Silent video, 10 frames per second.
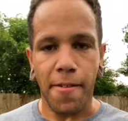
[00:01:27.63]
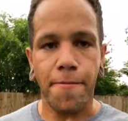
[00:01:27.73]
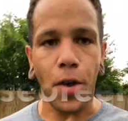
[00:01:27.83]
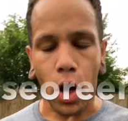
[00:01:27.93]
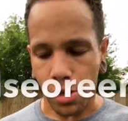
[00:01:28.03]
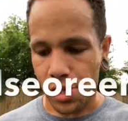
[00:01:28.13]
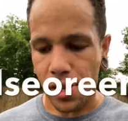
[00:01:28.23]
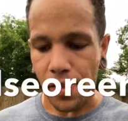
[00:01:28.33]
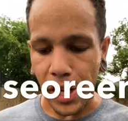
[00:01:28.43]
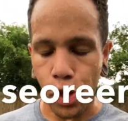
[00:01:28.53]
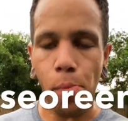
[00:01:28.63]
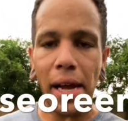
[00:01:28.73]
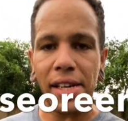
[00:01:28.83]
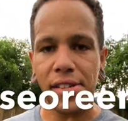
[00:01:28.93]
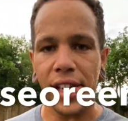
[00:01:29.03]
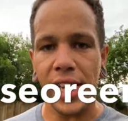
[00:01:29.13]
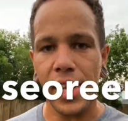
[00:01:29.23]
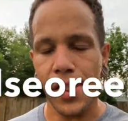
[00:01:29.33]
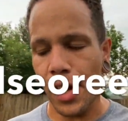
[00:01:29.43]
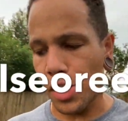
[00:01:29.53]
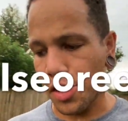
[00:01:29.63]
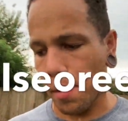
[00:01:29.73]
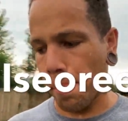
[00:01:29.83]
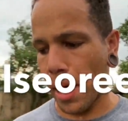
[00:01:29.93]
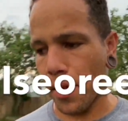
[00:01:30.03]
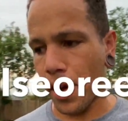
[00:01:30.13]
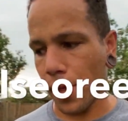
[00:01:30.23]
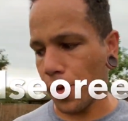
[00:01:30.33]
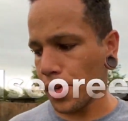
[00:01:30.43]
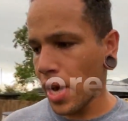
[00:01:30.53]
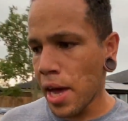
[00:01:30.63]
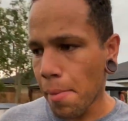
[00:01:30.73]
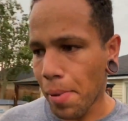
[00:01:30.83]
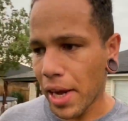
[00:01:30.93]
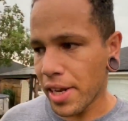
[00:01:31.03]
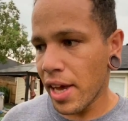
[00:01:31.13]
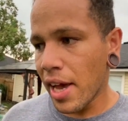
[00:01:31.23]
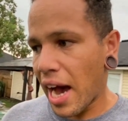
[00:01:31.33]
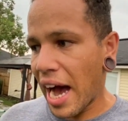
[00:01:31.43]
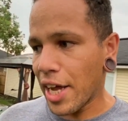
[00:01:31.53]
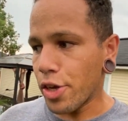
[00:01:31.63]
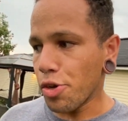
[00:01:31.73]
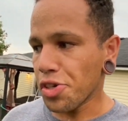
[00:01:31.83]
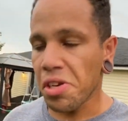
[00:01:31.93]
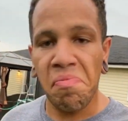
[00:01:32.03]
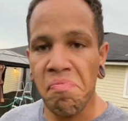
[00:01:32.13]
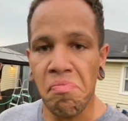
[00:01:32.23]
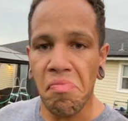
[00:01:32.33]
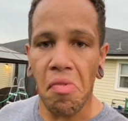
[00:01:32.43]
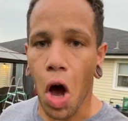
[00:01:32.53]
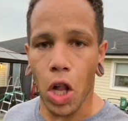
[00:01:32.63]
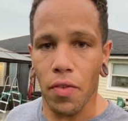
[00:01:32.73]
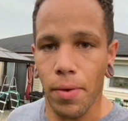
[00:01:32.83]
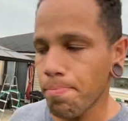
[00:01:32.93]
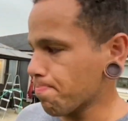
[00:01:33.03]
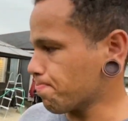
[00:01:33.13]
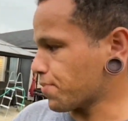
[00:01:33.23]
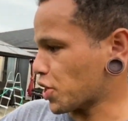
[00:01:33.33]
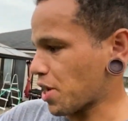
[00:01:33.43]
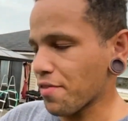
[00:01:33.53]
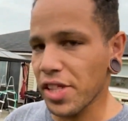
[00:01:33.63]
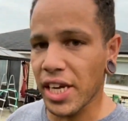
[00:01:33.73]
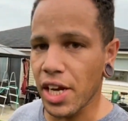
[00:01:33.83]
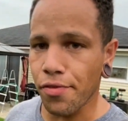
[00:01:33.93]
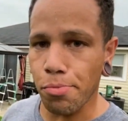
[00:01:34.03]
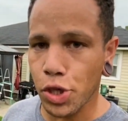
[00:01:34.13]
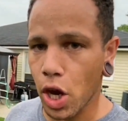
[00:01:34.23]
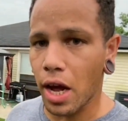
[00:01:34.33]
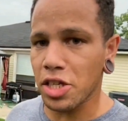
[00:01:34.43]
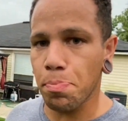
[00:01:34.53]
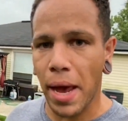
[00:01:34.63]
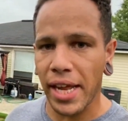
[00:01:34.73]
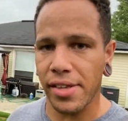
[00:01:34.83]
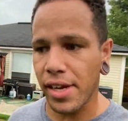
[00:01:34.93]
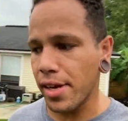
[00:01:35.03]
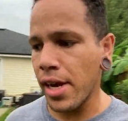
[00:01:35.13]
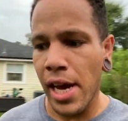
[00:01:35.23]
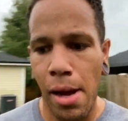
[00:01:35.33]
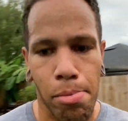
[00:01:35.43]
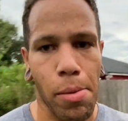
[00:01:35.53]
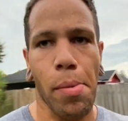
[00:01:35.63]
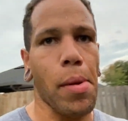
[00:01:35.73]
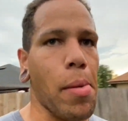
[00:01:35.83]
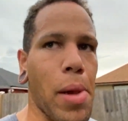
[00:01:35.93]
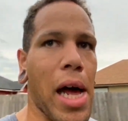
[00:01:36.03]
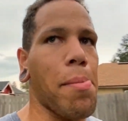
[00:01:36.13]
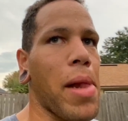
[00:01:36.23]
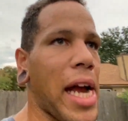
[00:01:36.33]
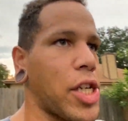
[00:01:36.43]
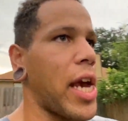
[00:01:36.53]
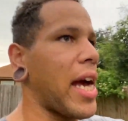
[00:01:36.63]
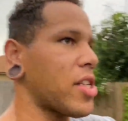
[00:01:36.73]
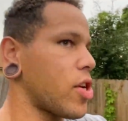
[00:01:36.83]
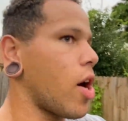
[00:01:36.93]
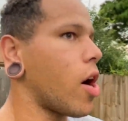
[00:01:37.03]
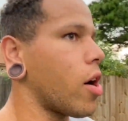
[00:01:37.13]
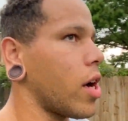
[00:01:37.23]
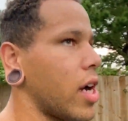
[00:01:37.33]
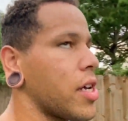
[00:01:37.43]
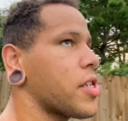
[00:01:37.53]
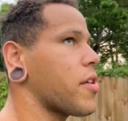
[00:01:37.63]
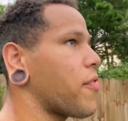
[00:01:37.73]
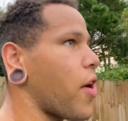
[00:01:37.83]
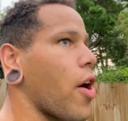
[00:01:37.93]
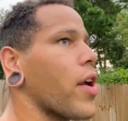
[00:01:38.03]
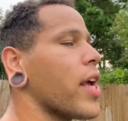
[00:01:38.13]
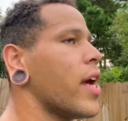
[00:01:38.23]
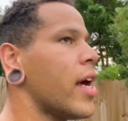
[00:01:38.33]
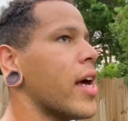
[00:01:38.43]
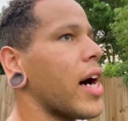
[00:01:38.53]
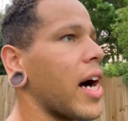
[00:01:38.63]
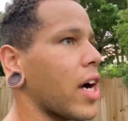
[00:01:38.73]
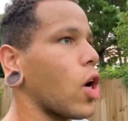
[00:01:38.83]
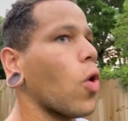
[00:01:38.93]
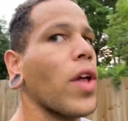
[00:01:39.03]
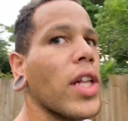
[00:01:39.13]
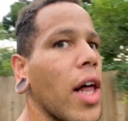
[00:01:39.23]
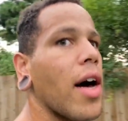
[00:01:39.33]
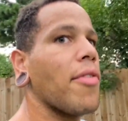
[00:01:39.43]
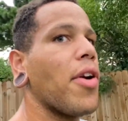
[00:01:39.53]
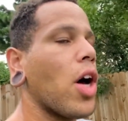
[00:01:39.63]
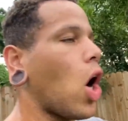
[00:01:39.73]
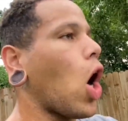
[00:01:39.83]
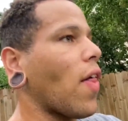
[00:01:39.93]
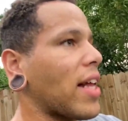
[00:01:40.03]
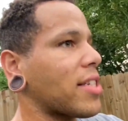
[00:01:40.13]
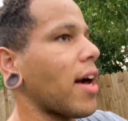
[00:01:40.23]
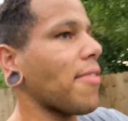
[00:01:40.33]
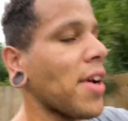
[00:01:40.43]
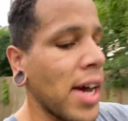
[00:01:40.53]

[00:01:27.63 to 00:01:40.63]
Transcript: False. They do make a seed. There are some better than others, but I use all of them. There's everything in here from Scott's, Pennington, blah, blah, blah, blah, blah, Blackjack, Safari, Golden Glove, all that stuff.